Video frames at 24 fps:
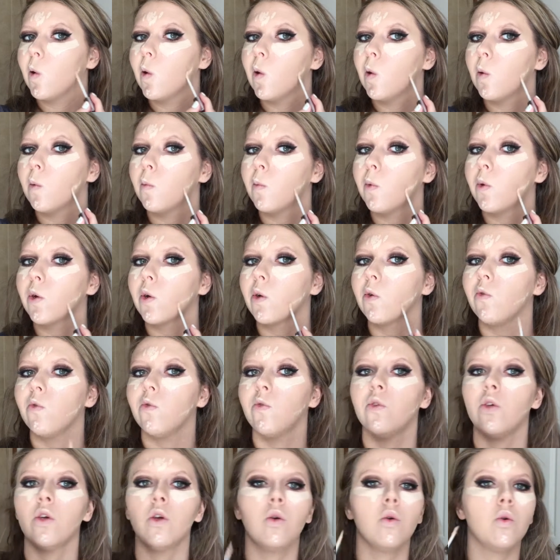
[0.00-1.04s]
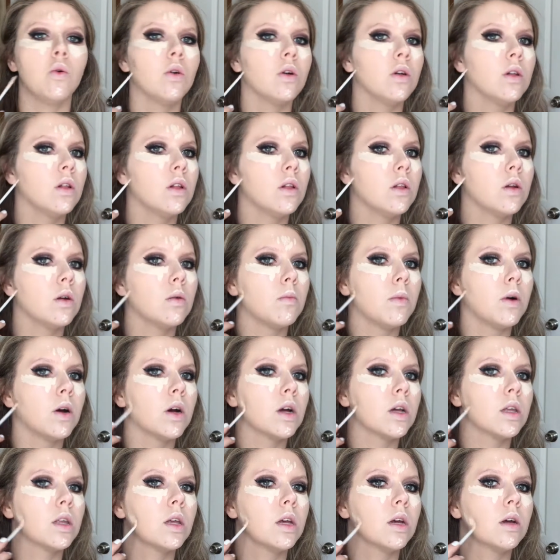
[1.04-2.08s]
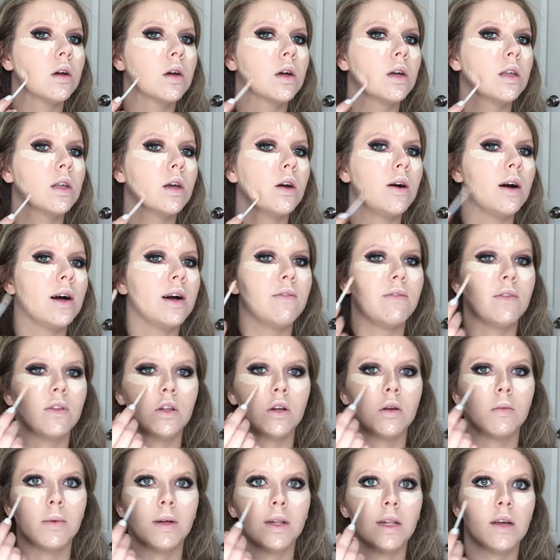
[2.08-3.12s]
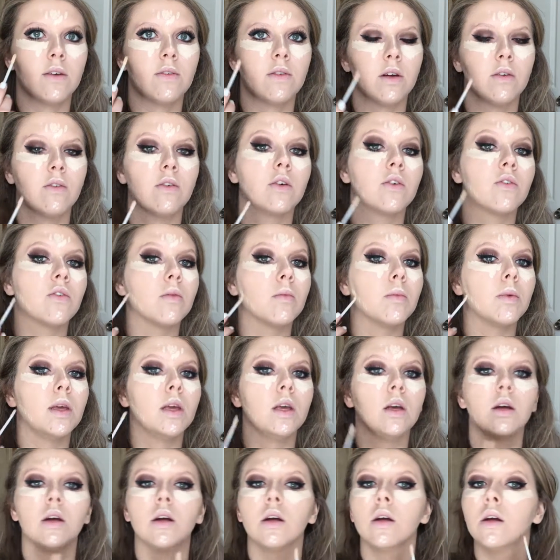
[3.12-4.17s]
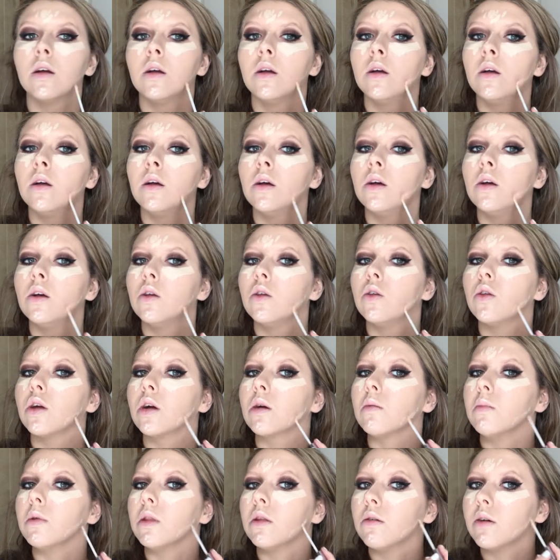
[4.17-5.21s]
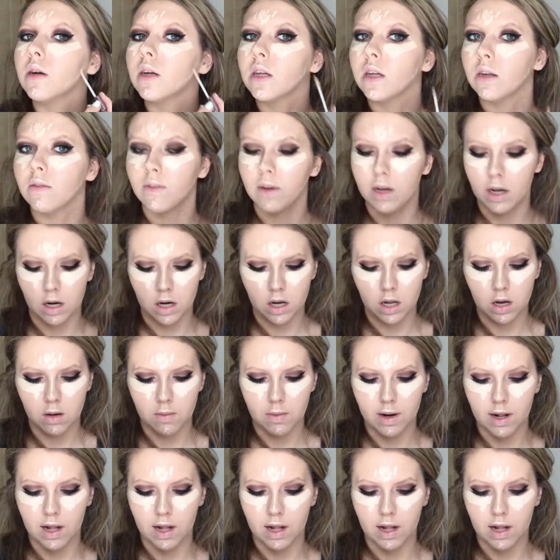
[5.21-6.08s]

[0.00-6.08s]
and make a few little marks here because I'll have a little bit left over from here, so I can put the rest of it down here.